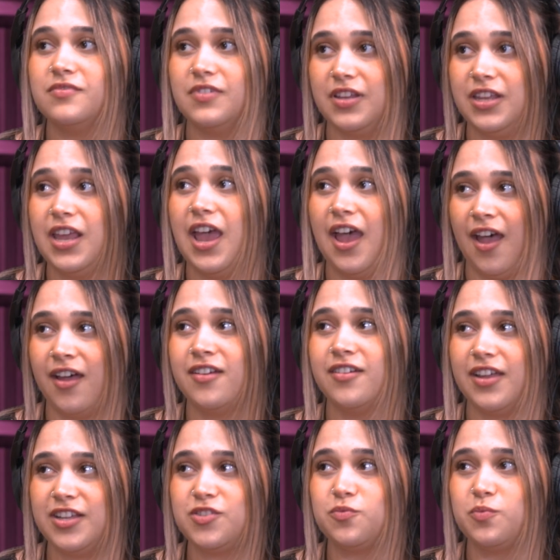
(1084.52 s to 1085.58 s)
Yeah,
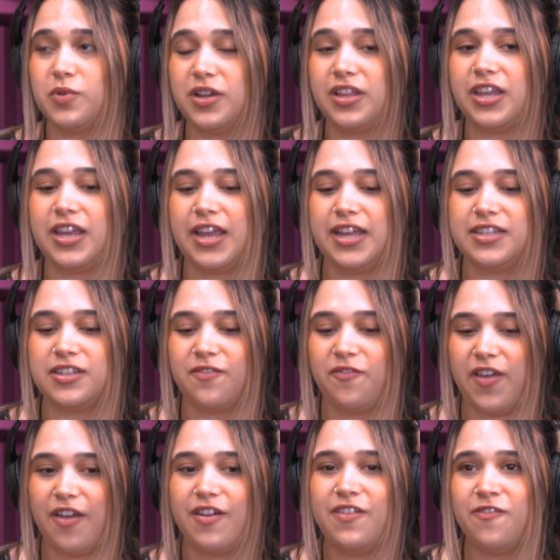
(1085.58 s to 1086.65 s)
it's a
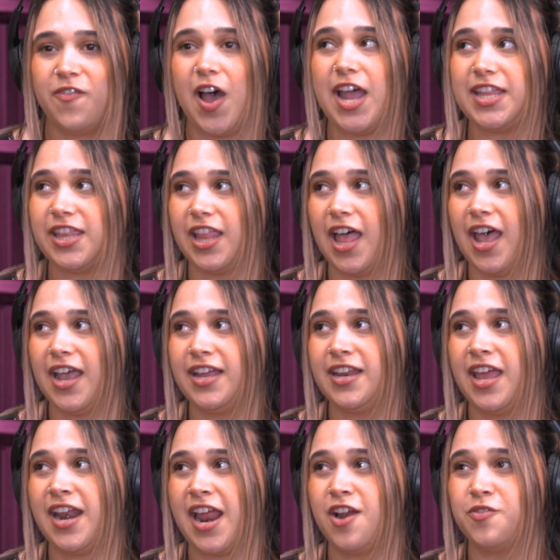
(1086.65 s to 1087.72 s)
very fine line,
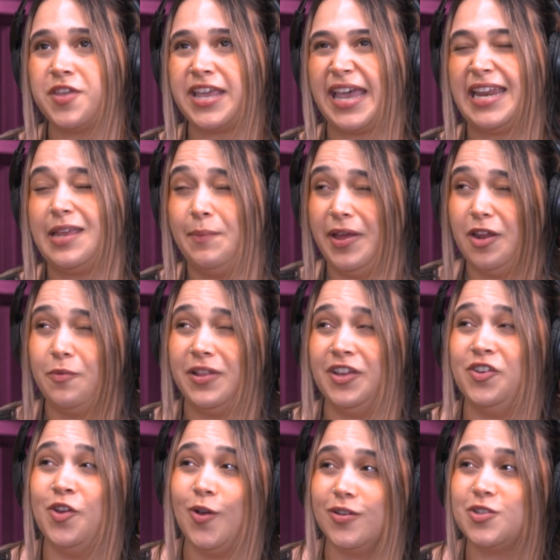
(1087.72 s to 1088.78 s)
and I don't think anybody really
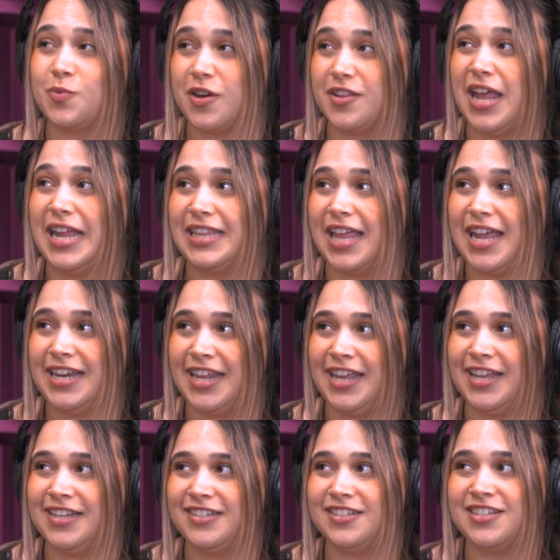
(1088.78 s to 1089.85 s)
knows where that line
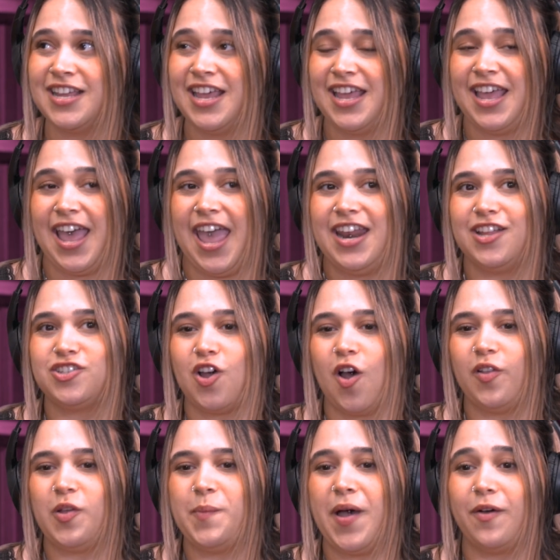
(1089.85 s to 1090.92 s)
is, and it's
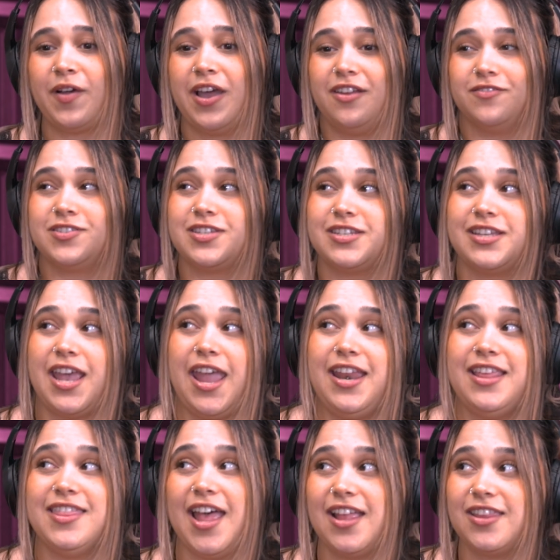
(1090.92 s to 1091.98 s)
all about kind of
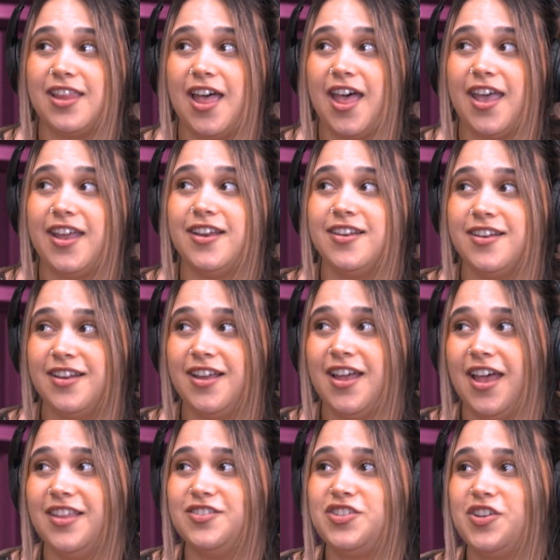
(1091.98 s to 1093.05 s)
skating that line
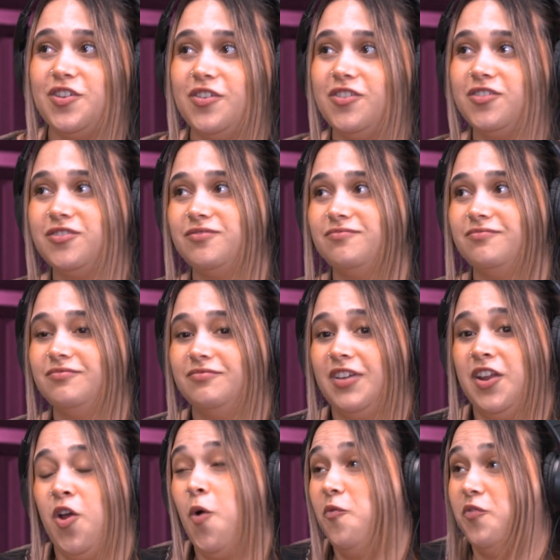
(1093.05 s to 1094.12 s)

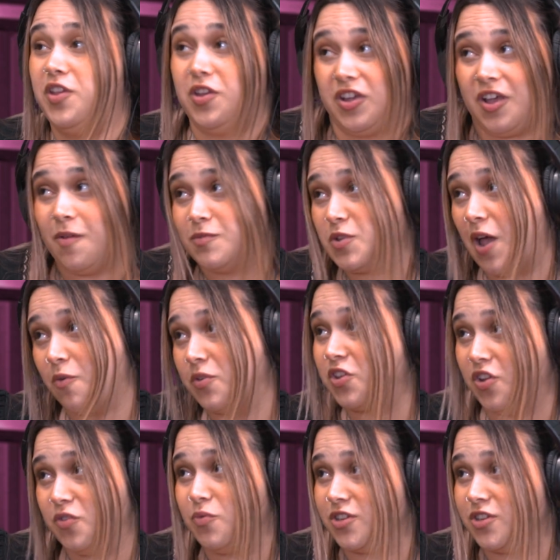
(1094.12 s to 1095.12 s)
and hopefully it comes out with good